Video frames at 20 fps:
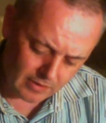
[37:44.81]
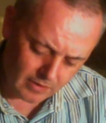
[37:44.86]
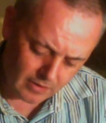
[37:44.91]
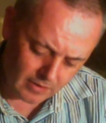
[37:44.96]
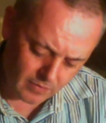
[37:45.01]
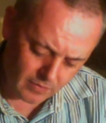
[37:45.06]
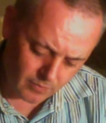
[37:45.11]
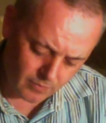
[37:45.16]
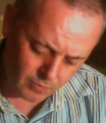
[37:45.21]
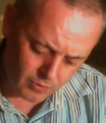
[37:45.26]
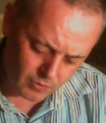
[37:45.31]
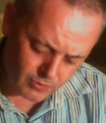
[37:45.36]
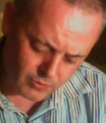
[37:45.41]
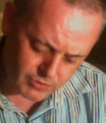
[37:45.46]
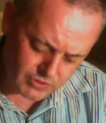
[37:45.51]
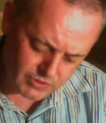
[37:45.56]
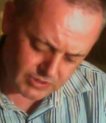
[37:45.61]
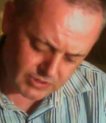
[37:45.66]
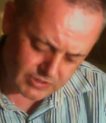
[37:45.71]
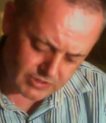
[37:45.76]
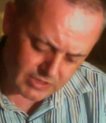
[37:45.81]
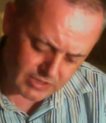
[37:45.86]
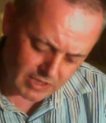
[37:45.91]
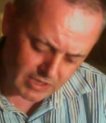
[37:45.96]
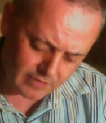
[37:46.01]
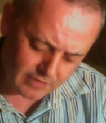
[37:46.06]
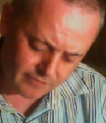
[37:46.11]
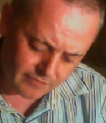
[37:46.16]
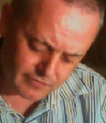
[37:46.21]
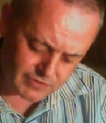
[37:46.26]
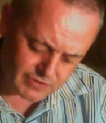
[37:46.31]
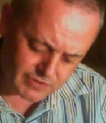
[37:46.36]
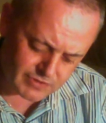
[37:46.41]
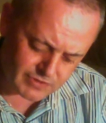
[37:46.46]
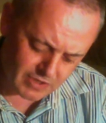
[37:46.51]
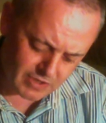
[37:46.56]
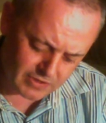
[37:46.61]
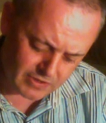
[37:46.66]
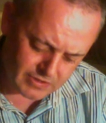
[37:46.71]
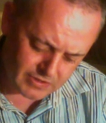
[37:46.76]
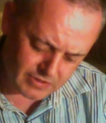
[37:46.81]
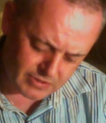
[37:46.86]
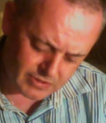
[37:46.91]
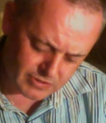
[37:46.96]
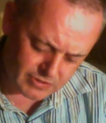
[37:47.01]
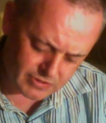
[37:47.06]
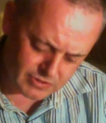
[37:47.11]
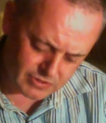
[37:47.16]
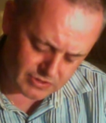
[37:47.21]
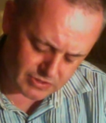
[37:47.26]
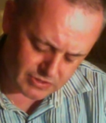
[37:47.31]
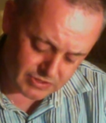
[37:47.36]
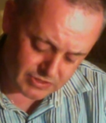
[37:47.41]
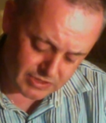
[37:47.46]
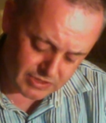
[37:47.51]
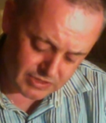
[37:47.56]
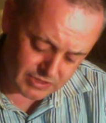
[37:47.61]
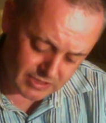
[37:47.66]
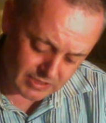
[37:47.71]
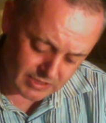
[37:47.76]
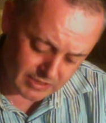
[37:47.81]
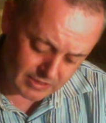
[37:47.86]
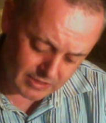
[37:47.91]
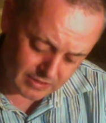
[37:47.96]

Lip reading: and the world's a cell for sighters to sit in,